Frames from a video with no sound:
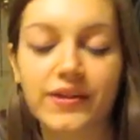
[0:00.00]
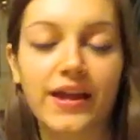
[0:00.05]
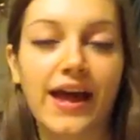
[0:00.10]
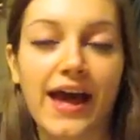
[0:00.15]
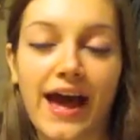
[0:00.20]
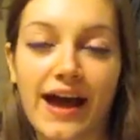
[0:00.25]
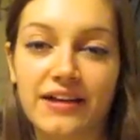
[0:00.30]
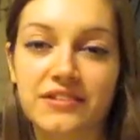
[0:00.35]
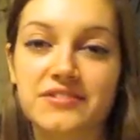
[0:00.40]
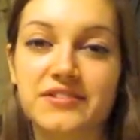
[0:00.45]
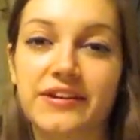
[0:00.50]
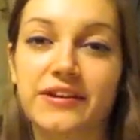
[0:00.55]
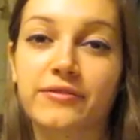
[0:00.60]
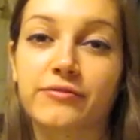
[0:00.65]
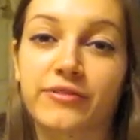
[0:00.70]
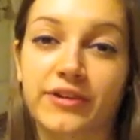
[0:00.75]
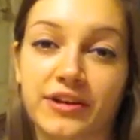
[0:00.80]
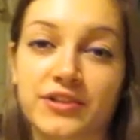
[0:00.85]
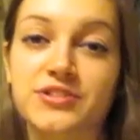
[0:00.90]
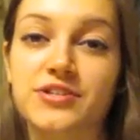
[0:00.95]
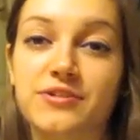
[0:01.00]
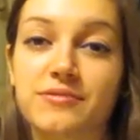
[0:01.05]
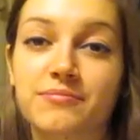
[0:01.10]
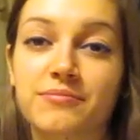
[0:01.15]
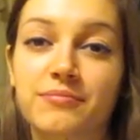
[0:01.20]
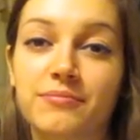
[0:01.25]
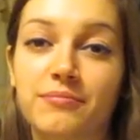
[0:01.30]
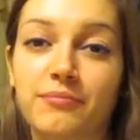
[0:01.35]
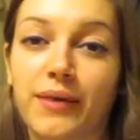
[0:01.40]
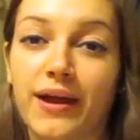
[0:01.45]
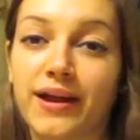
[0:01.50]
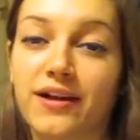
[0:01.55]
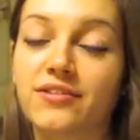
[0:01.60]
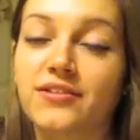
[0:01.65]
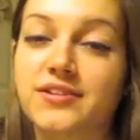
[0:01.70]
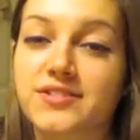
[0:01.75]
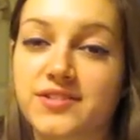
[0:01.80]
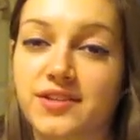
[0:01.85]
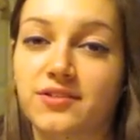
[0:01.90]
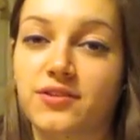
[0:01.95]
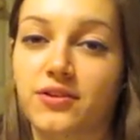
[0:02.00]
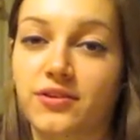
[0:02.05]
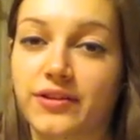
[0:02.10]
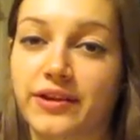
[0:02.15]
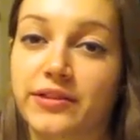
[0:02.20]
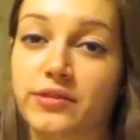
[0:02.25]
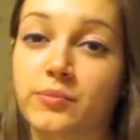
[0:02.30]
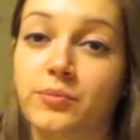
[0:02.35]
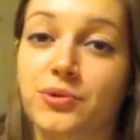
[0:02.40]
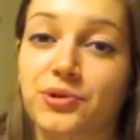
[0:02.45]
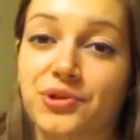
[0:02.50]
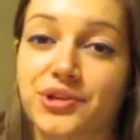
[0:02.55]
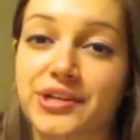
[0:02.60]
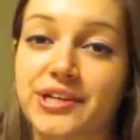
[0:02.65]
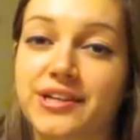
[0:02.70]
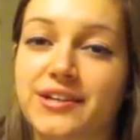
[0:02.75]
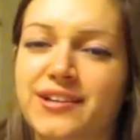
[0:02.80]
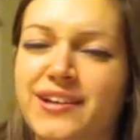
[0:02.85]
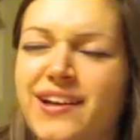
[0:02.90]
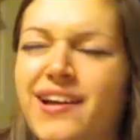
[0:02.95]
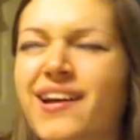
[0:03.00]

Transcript: act like a victim. Make Elissa look like the bully.